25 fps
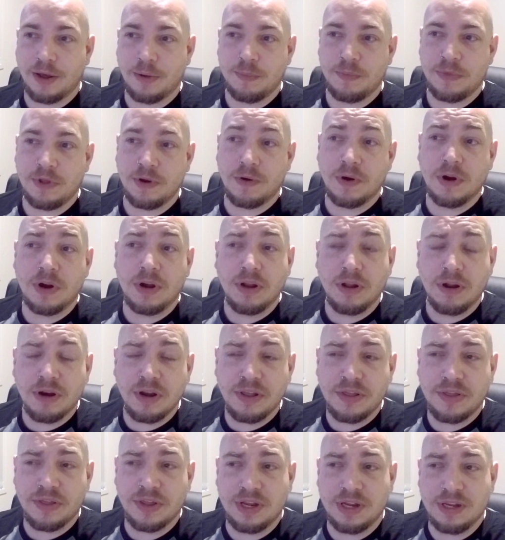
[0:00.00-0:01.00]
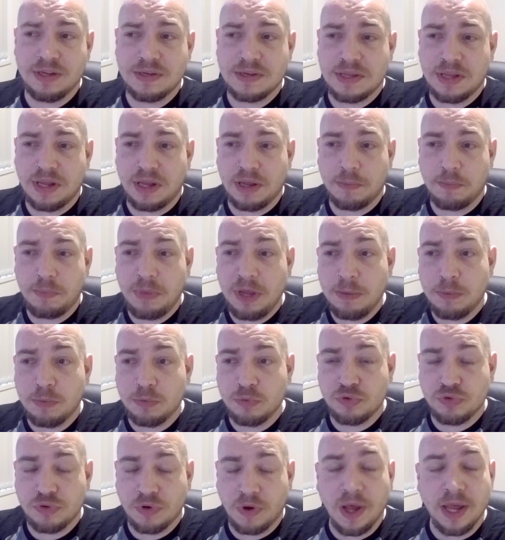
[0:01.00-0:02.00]
There are a lot of things that people
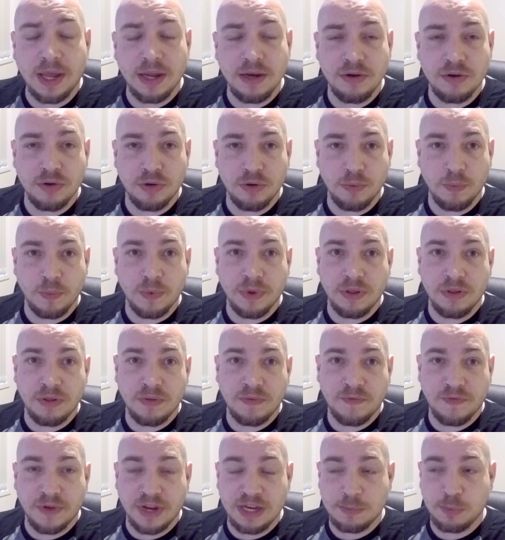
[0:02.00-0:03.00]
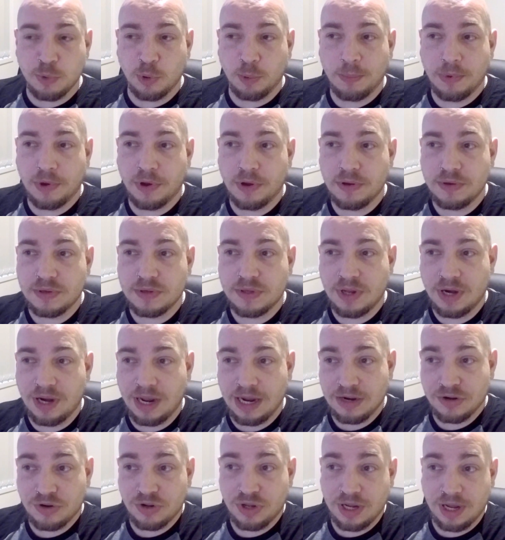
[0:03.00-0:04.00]
try and do with Facebook posts that
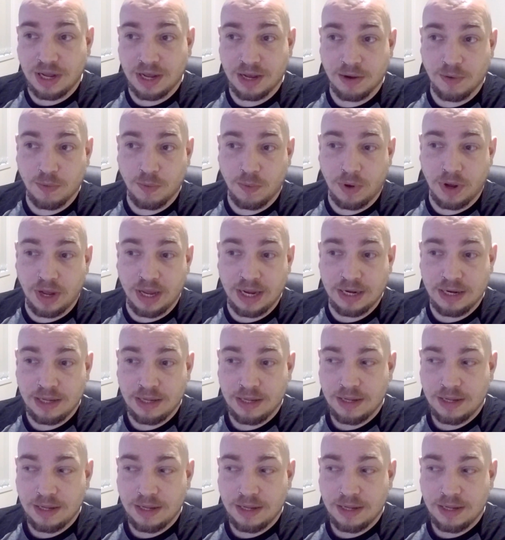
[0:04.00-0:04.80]
actually are quite